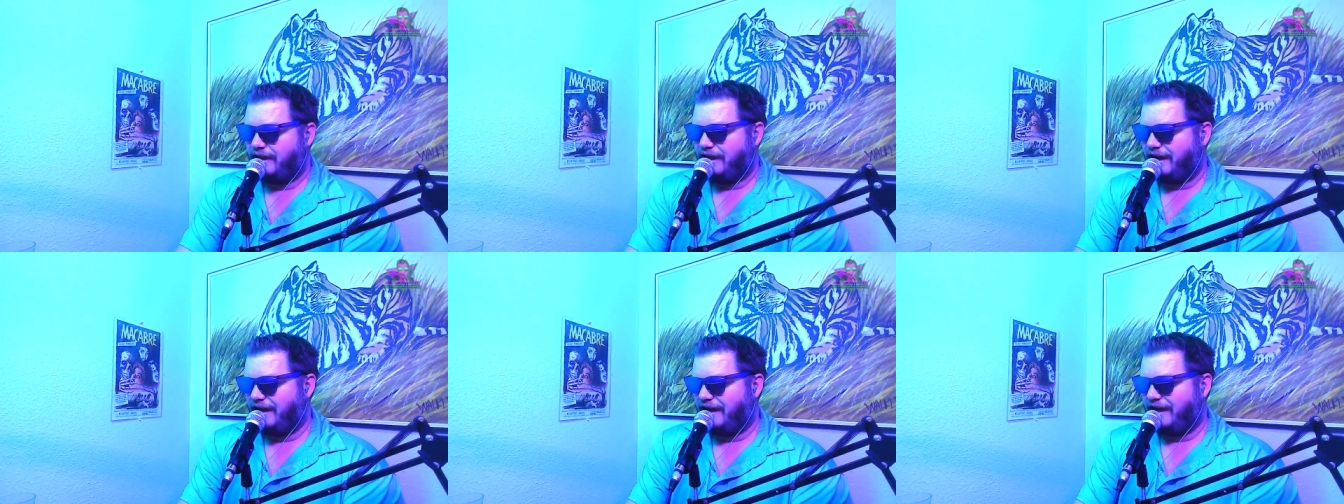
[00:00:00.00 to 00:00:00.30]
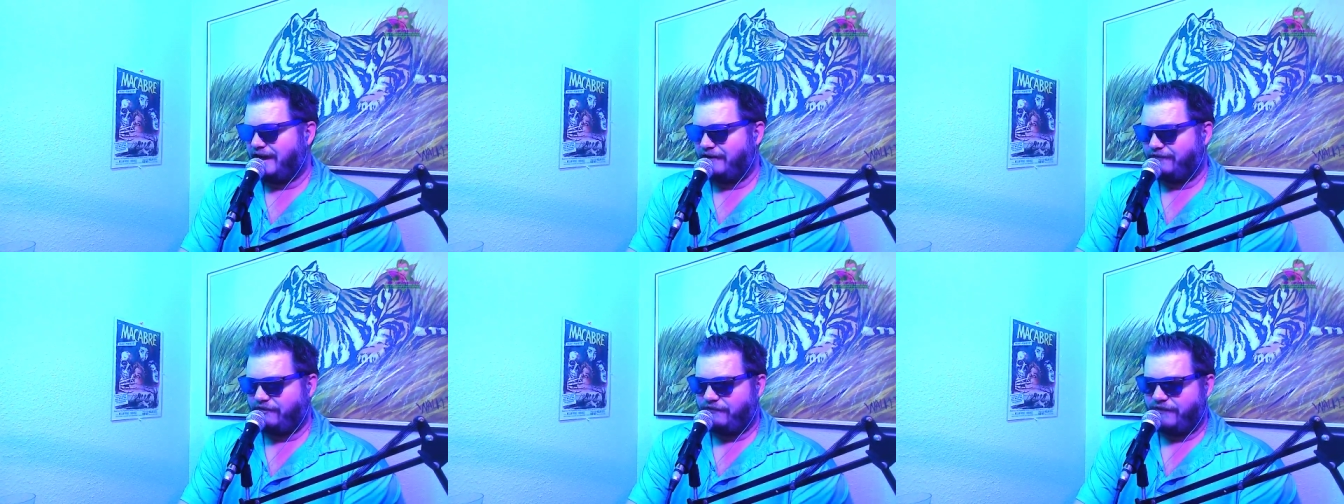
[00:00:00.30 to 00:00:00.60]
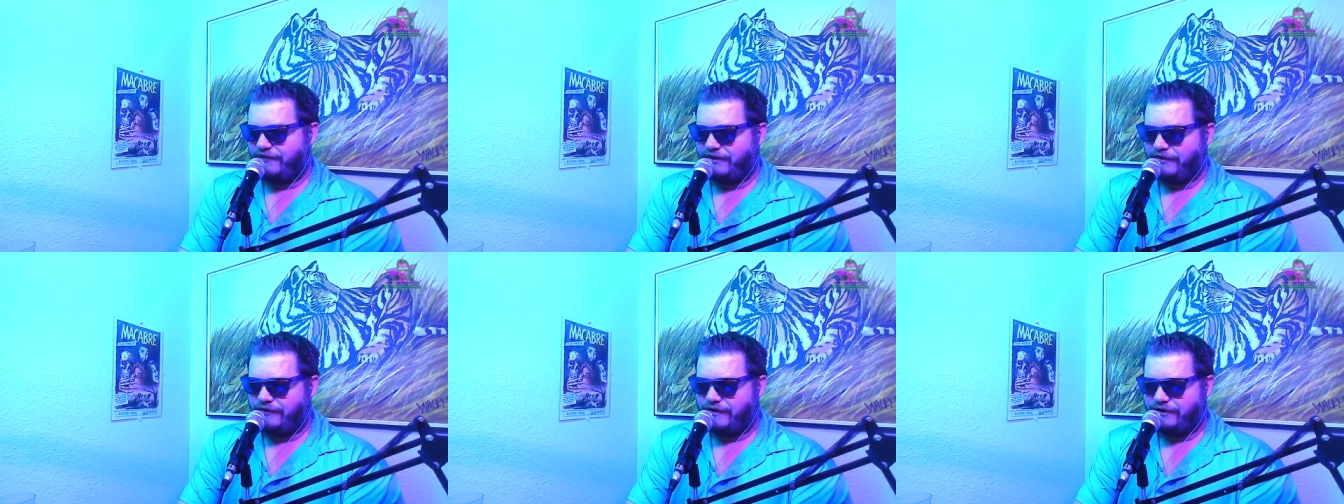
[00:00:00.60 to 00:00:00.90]
Every
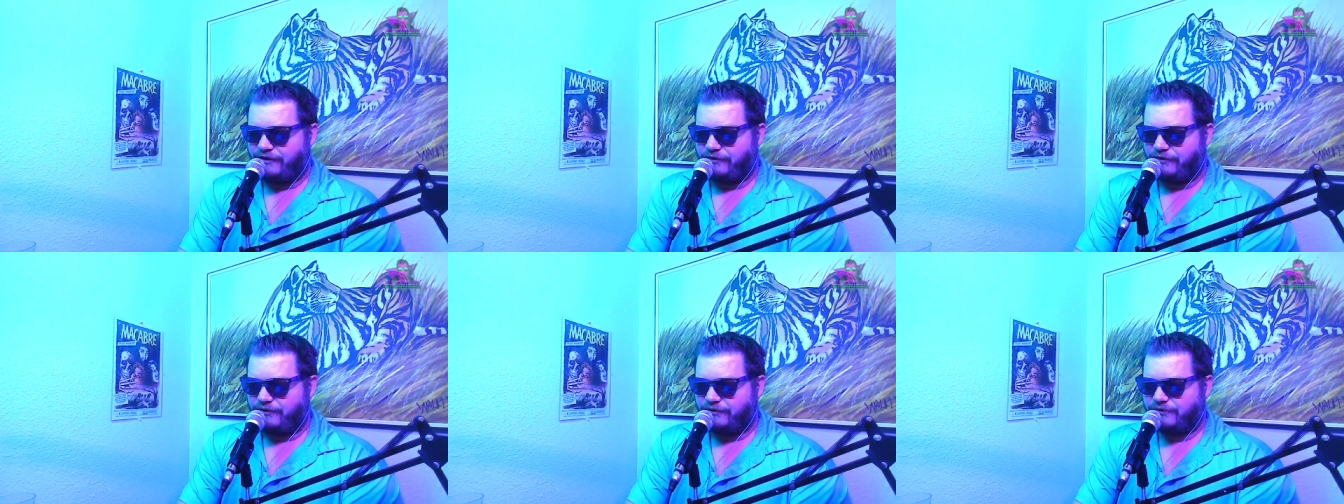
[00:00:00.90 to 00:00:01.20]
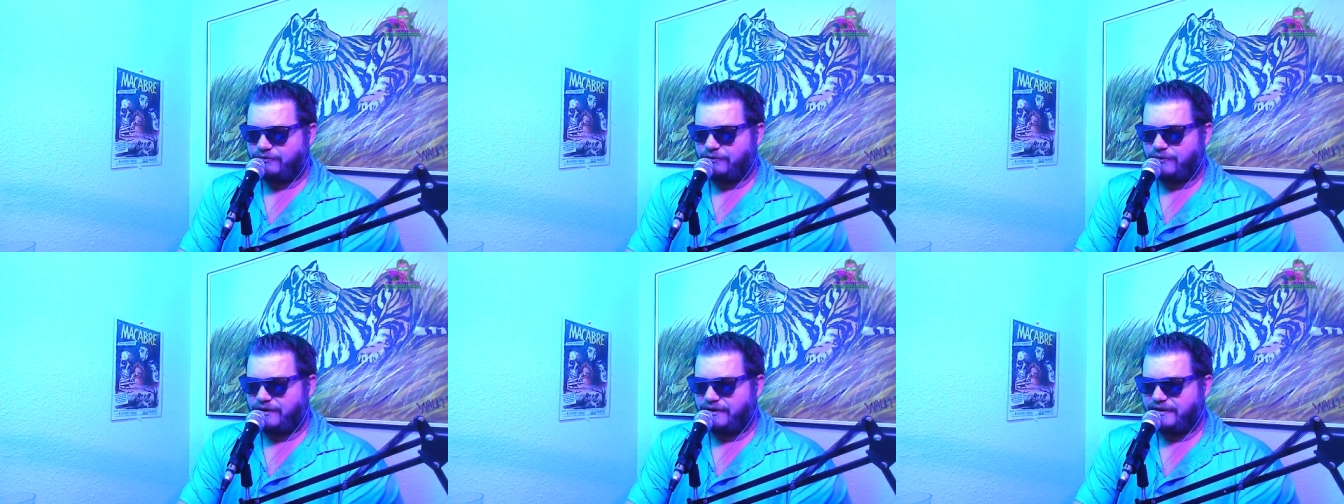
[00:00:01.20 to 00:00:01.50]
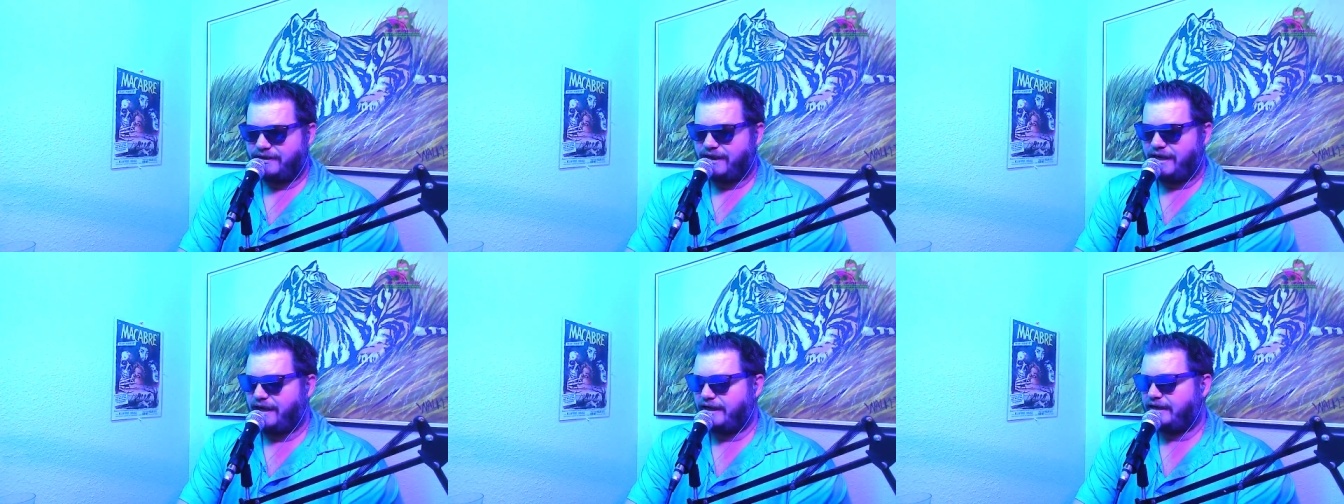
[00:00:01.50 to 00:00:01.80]
video I do is one
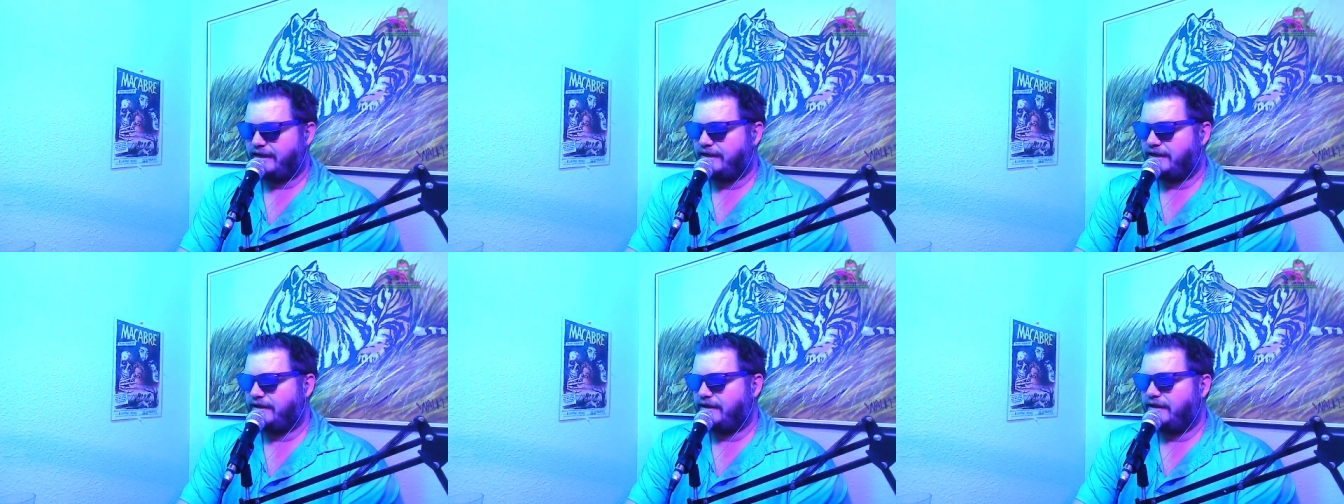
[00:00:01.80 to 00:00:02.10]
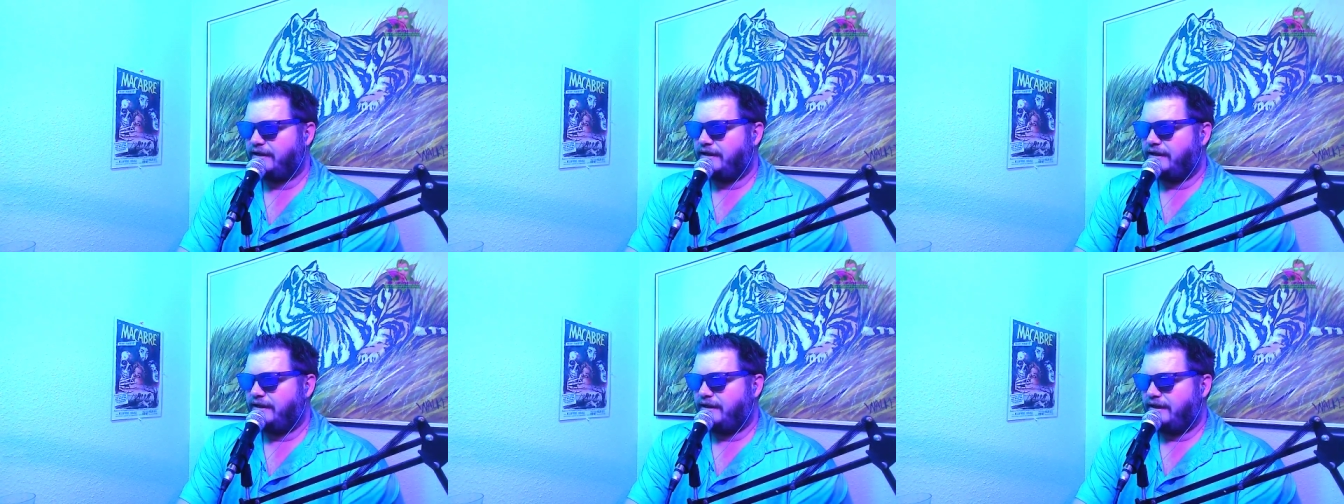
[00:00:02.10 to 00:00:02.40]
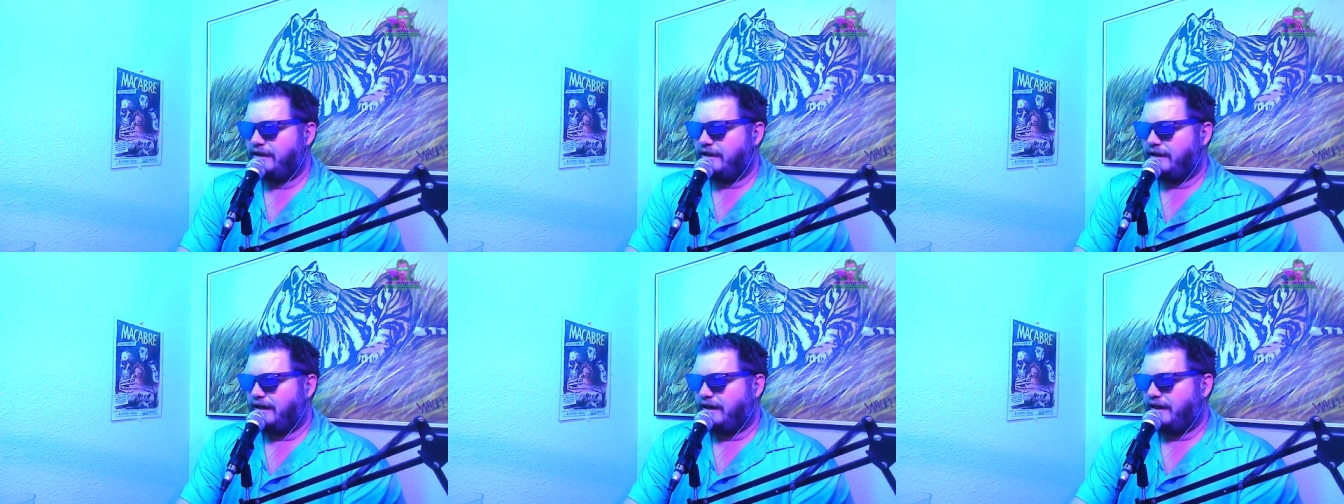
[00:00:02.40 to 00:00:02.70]
take.
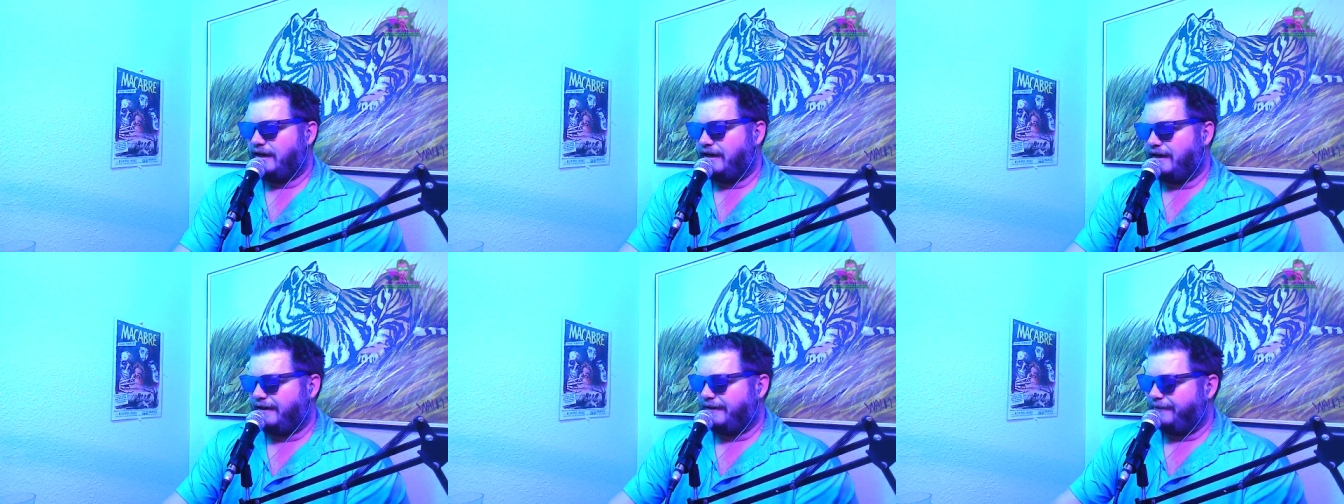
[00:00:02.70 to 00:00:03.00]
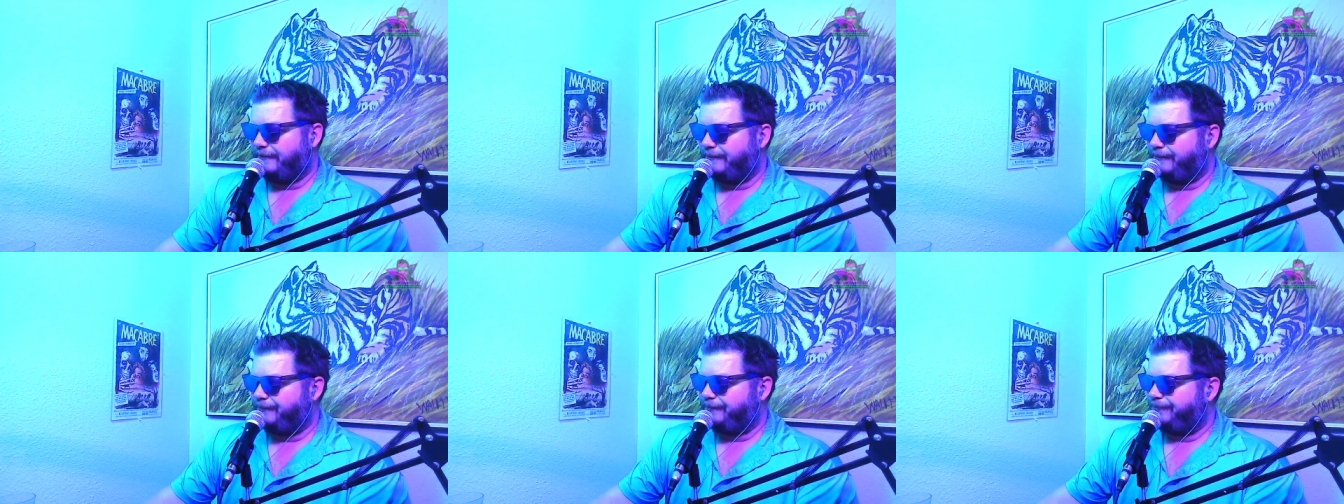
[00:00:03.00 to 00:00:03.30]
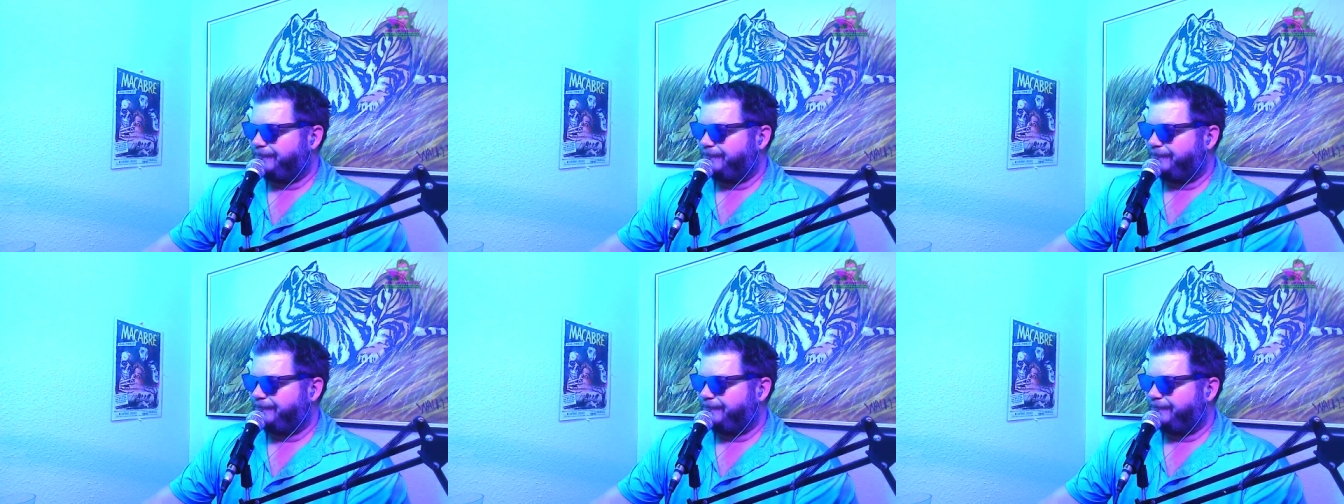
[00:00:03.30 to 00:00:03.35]
All